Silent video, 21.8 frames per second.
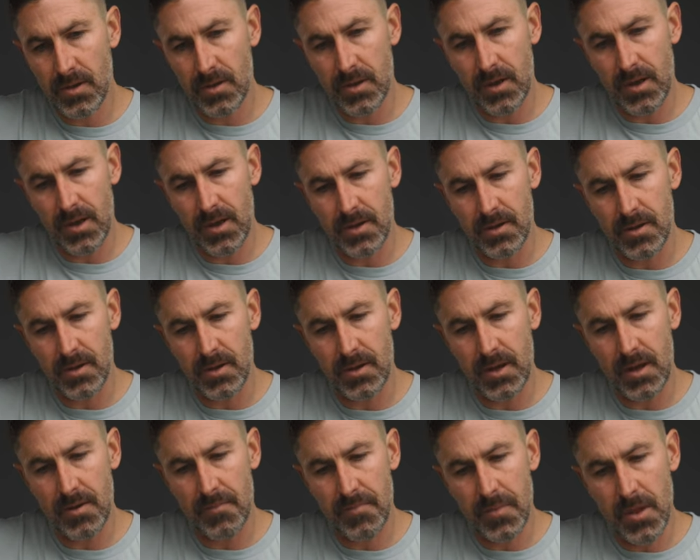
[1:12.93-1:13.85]
And
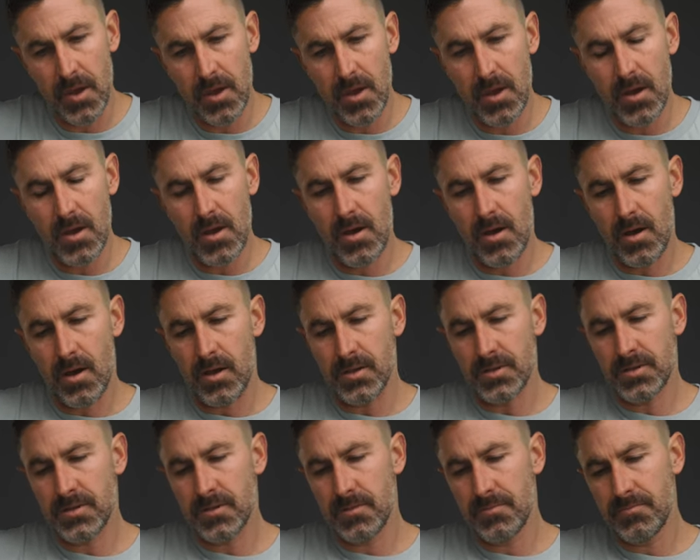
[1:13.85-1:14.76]

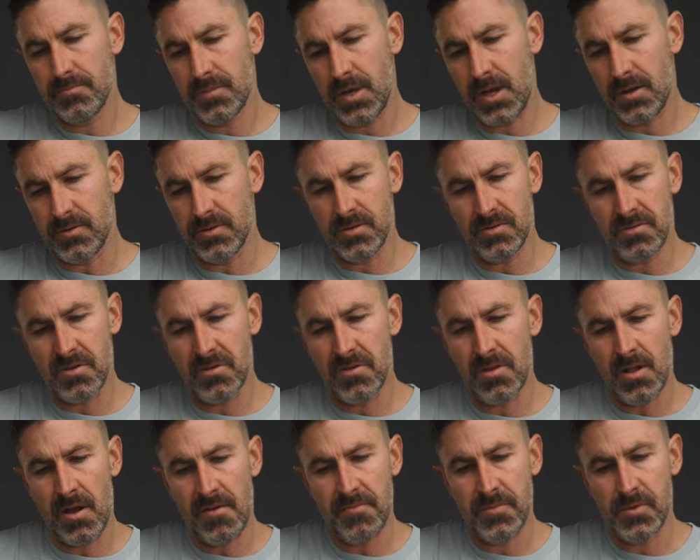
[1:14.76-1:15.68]
just learn a
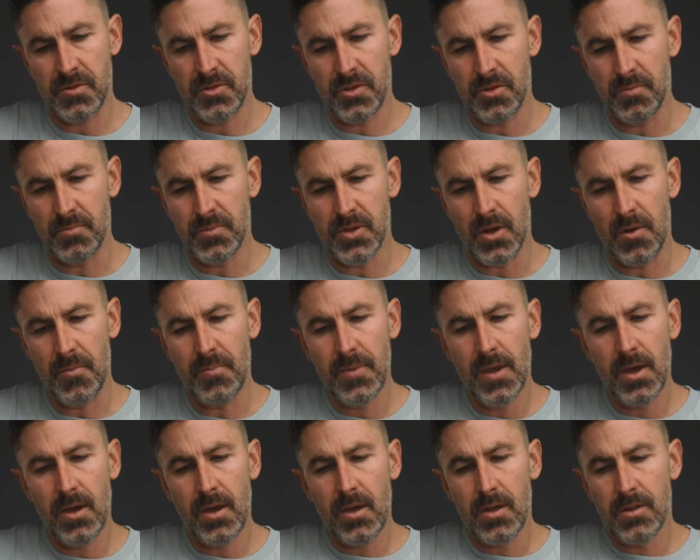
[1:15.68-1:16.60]
lot from YouTube. So
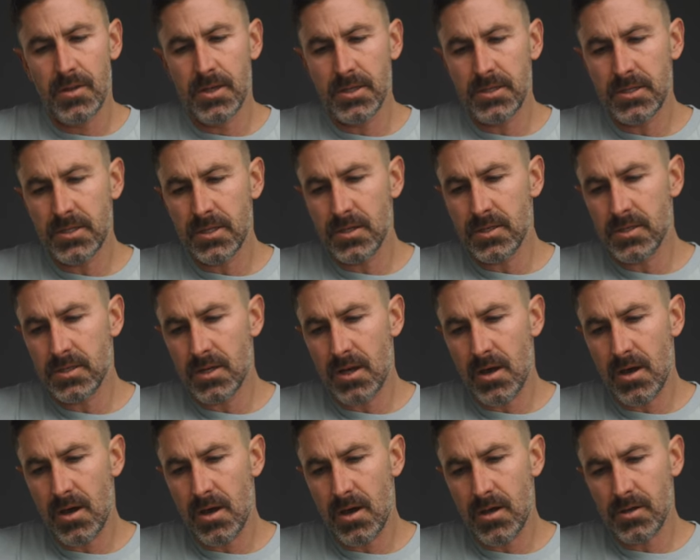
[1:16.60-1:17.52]
this is
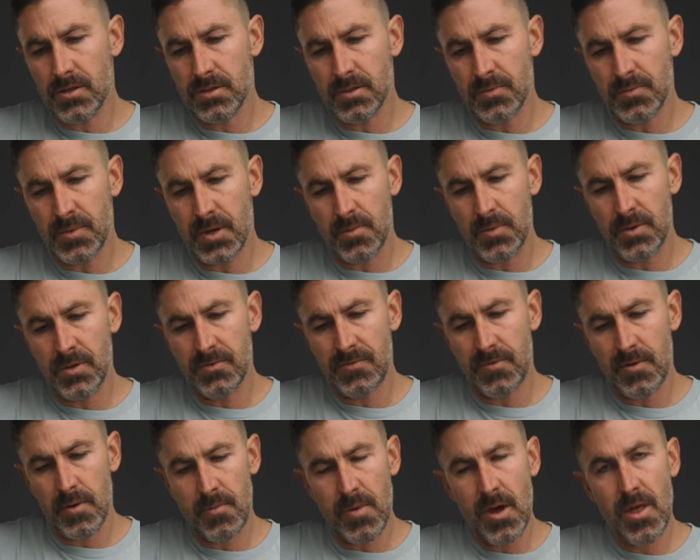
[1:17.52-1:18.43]
something I've been using
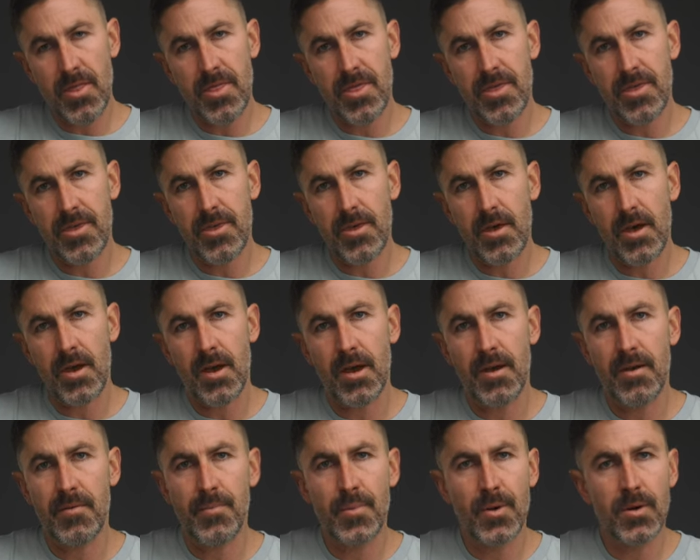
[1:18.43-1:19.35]
for a month,
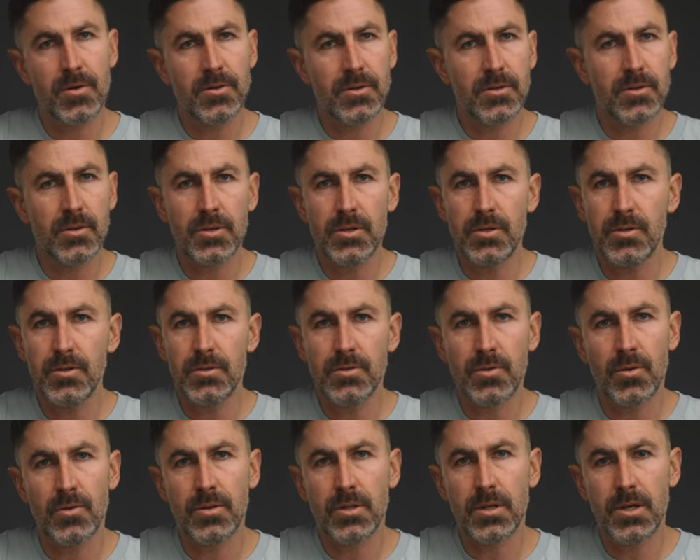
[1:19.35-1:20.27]
personal use
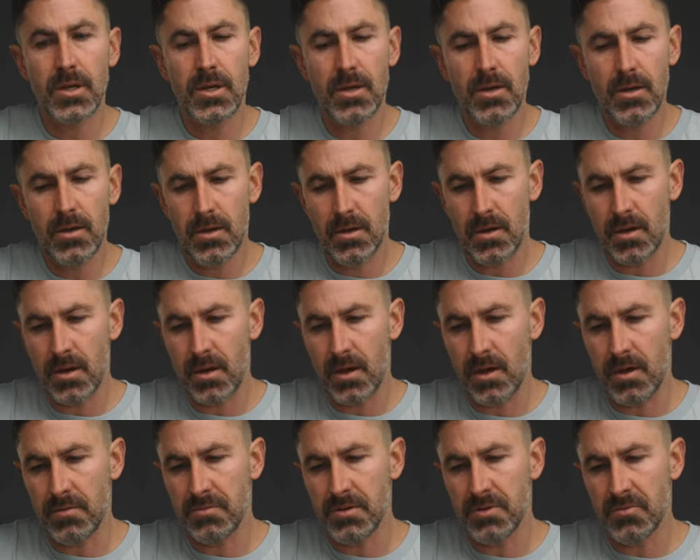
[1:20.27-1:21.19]
only.
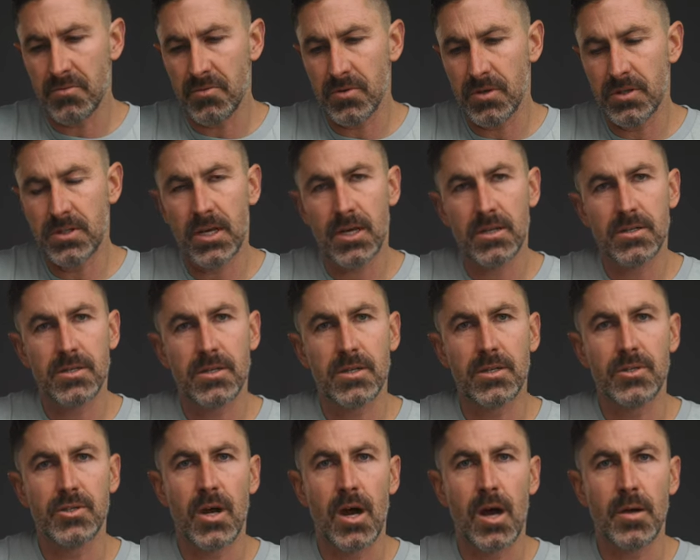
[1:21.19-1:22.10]
Didn't really take it to
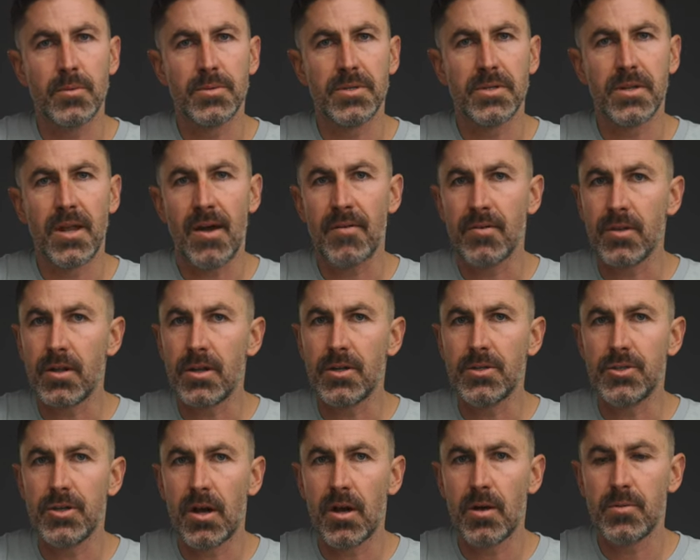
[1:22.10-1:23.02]
any jobs, didn't have a lot of
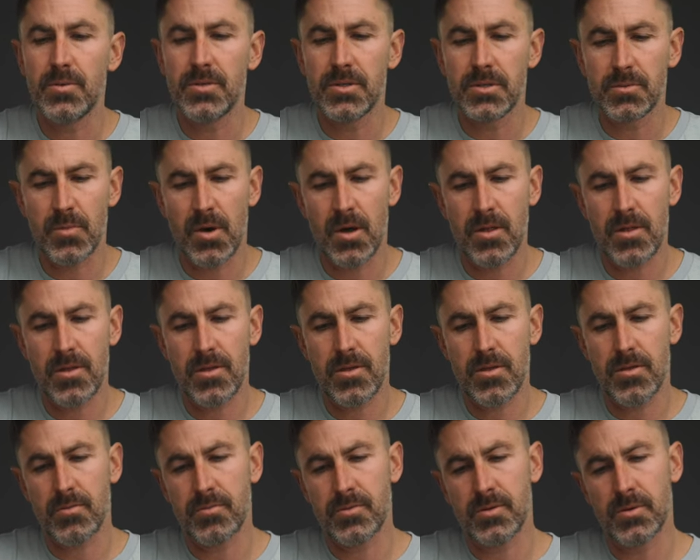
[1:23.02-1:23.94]
jobs this
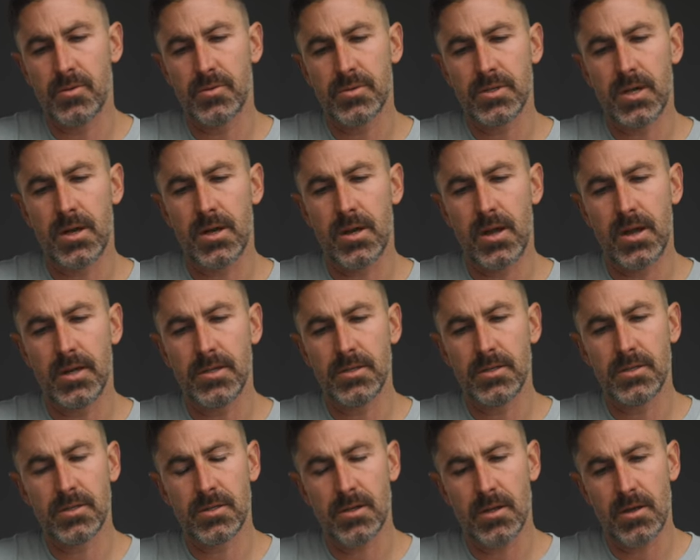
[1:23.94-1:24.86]
month, so it was kind of
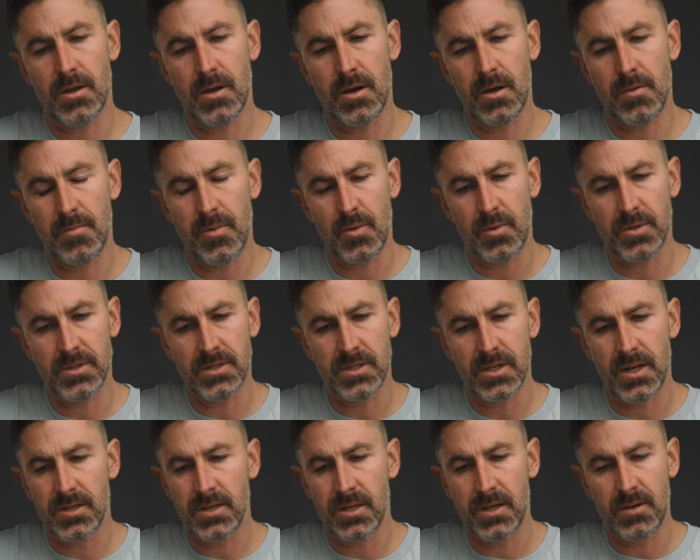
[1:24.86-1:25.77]
nice. The ones that
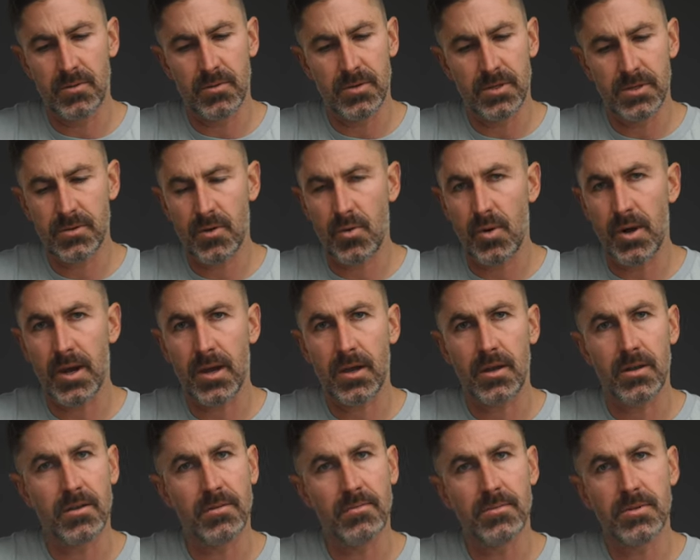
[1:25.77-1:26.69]
I did were just
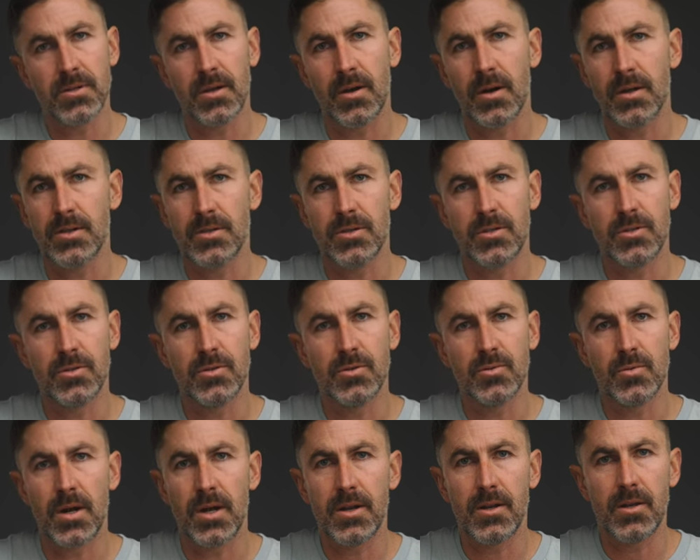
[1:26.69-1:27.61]
quick, and so I just used
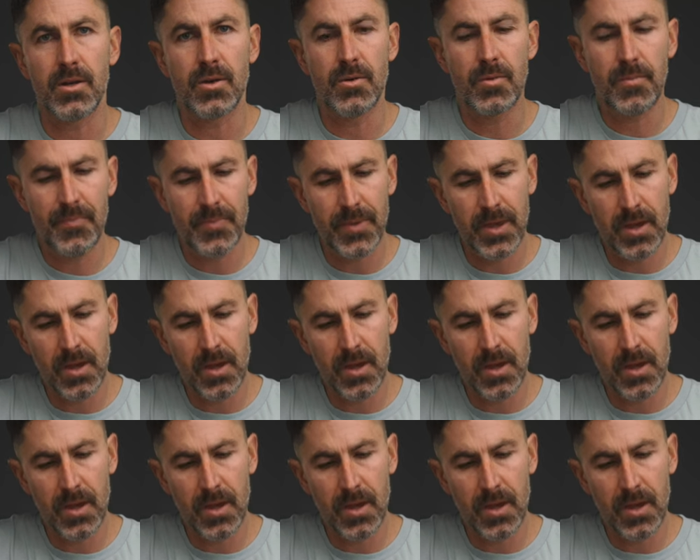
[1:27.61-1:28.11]
what I knew.